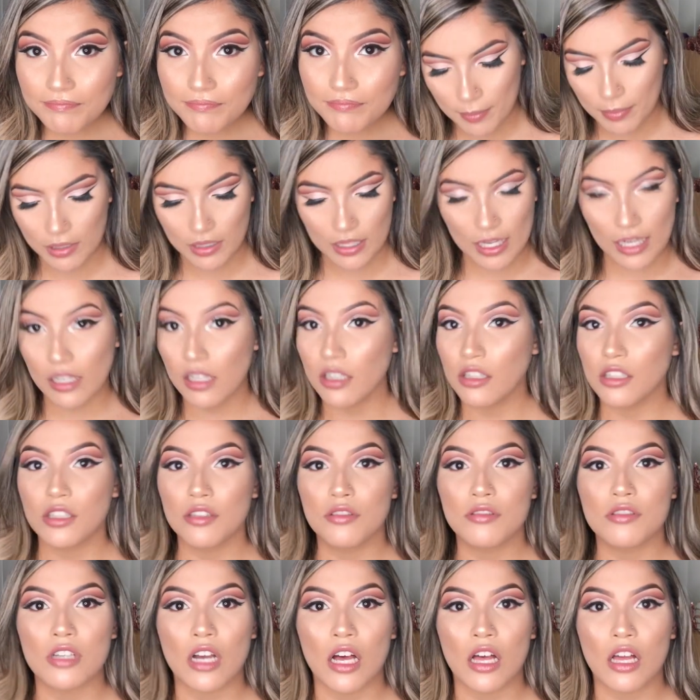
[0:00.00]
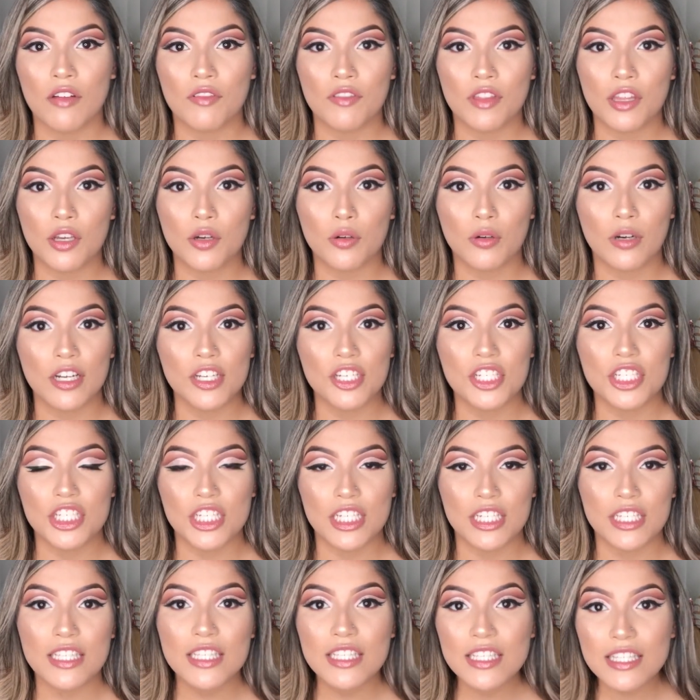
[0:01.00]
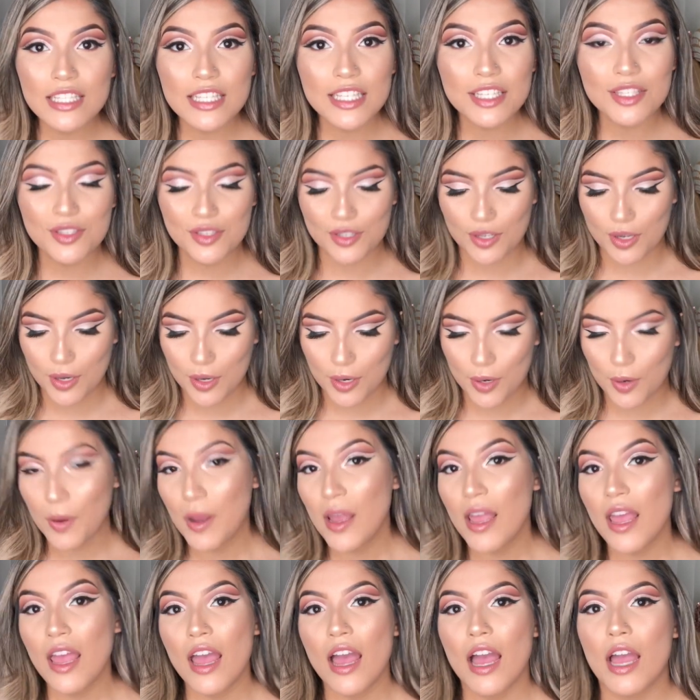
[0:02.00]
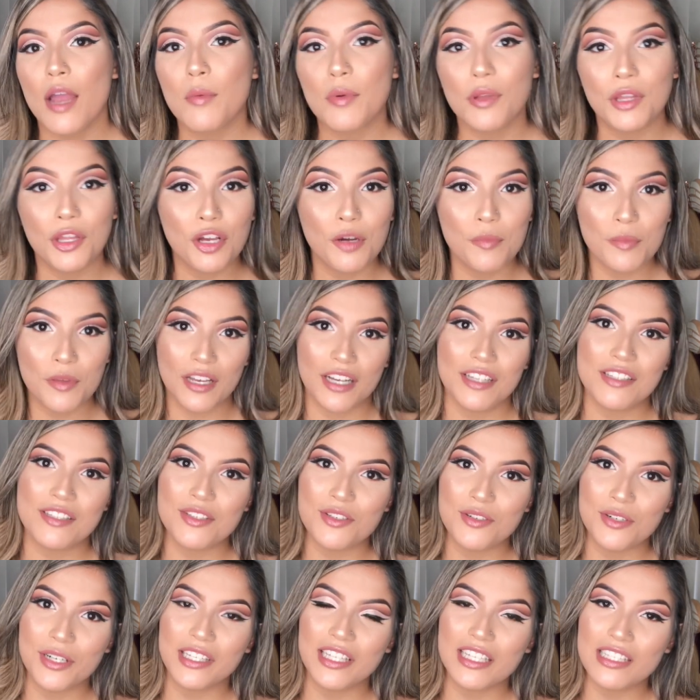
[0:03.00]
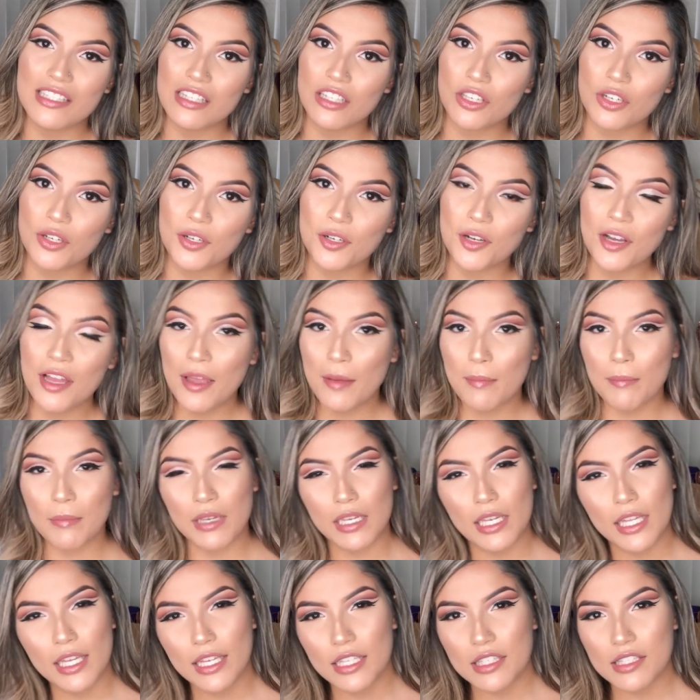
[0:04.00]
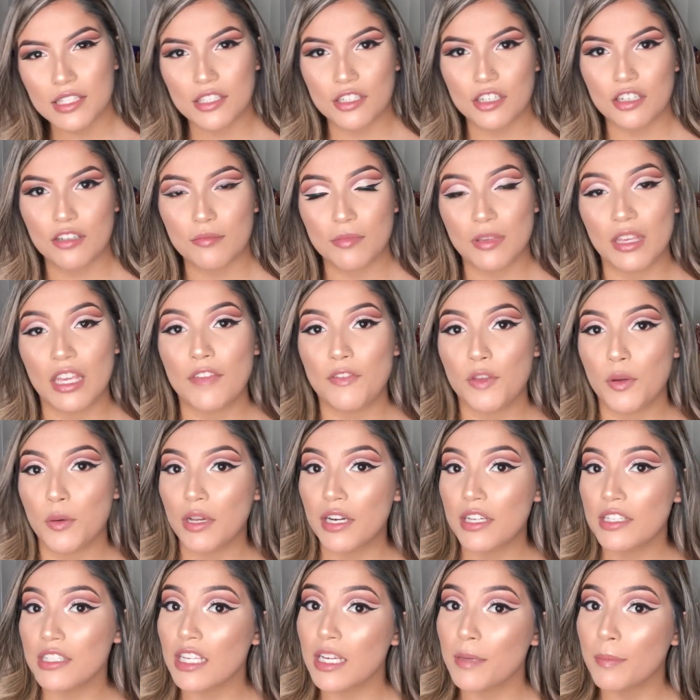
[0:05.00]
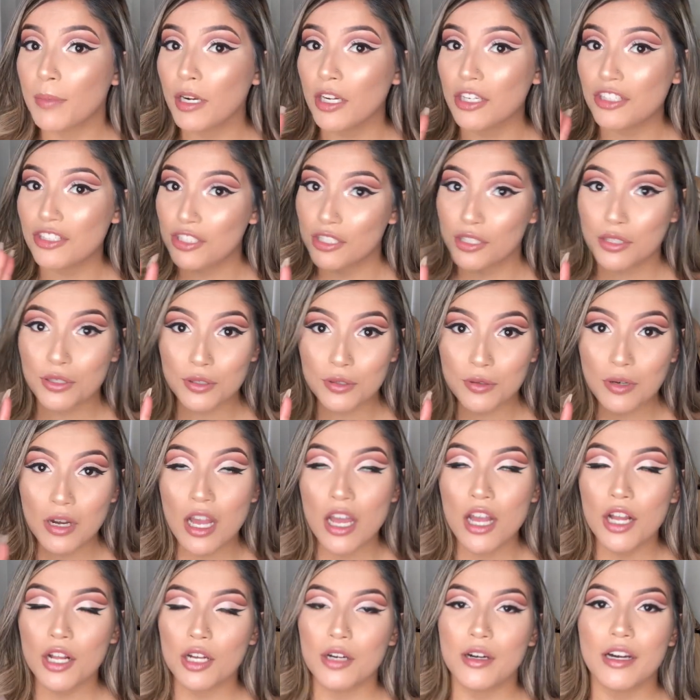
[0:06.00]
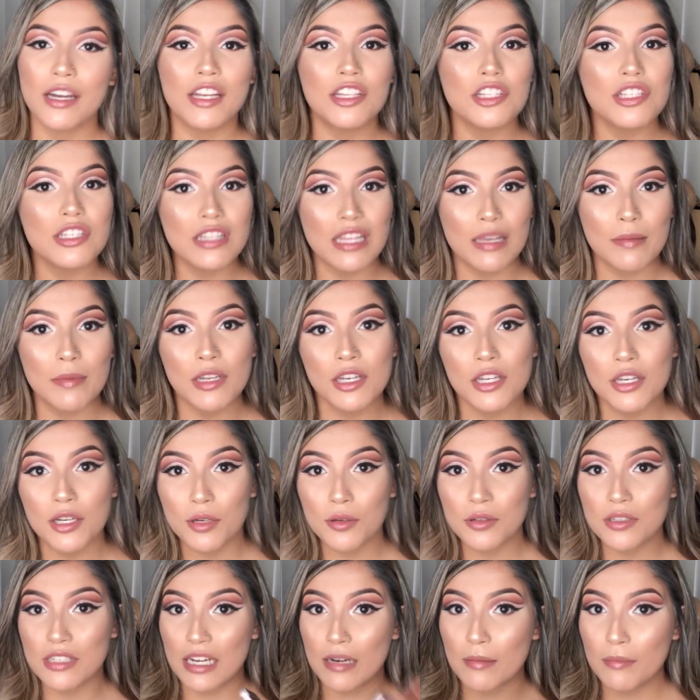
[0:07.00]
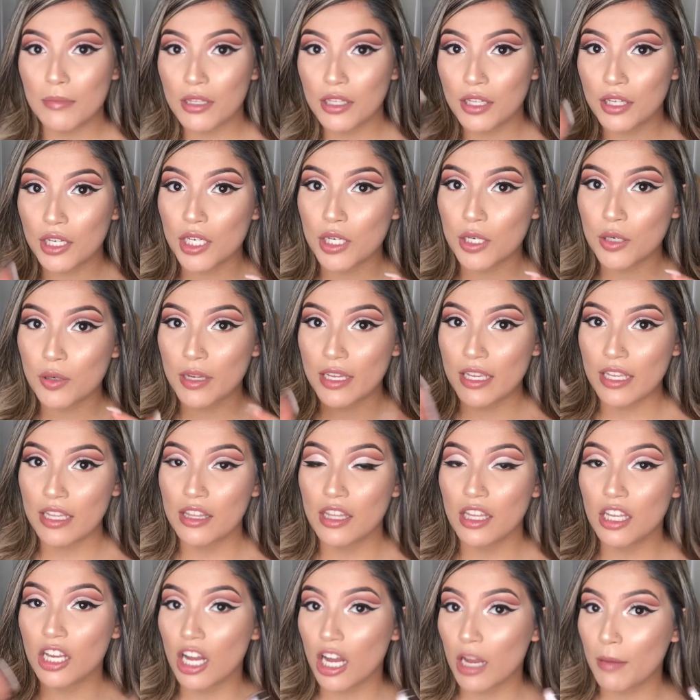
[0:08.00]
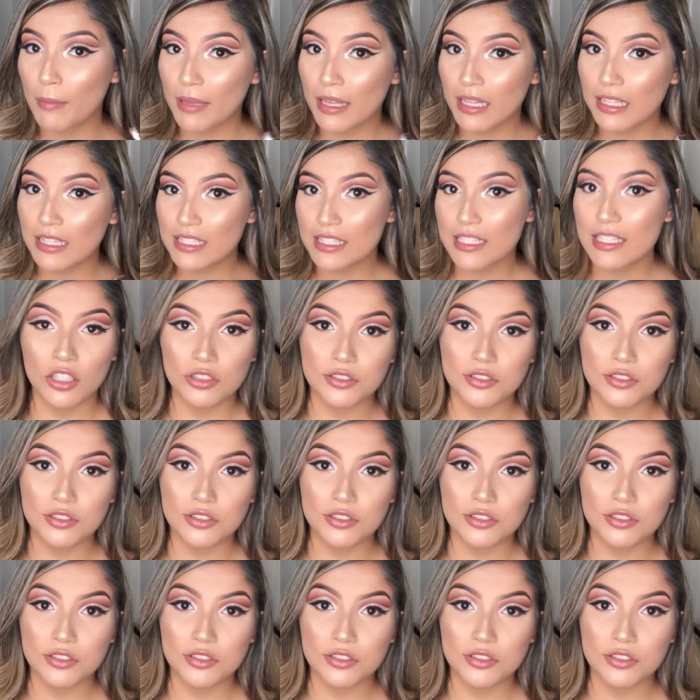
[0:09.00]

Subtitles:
But that concludes all of the questions. So I really hope you guys enjoyed this little mini get to know me. If you want to see a part two, go ahead and just let me know down below in the comments.